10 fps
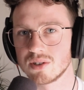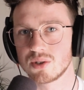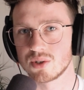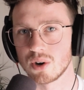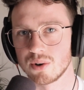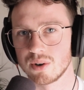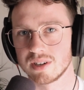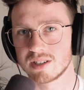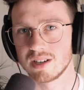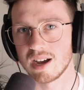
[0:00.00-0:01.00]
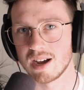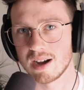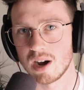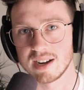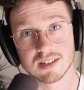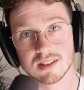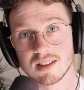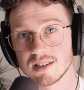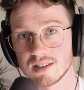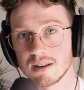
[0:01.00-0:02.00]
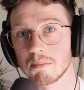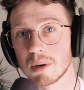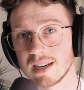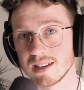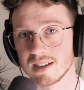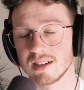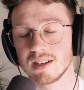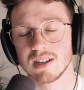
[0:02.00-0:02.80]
So I did this in Blender